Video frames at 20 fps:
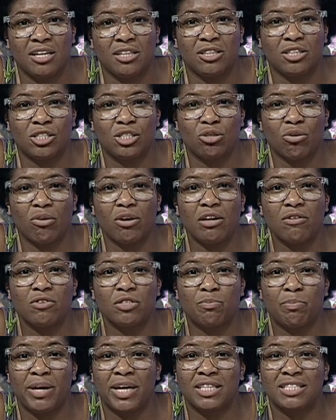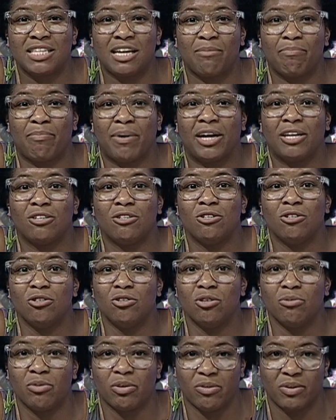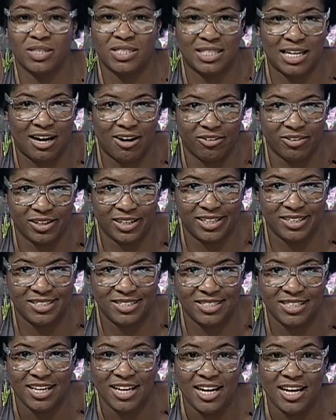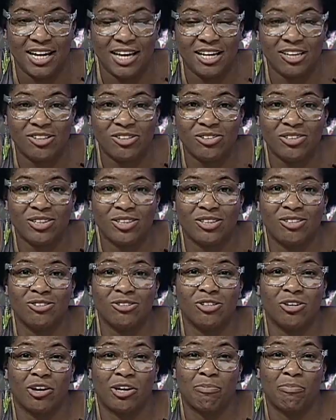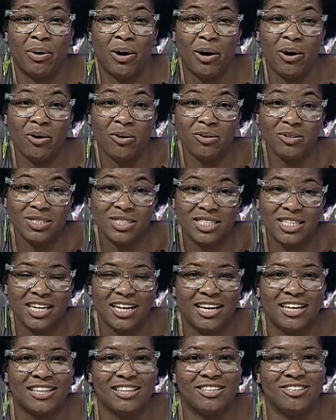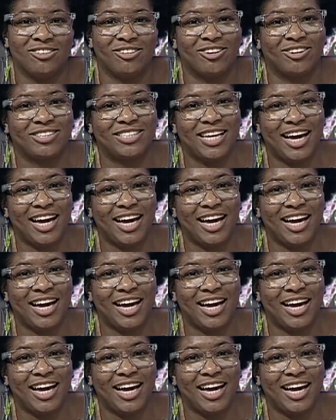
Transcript: The story was picked up by numerous outlets, including the New York Post, the New York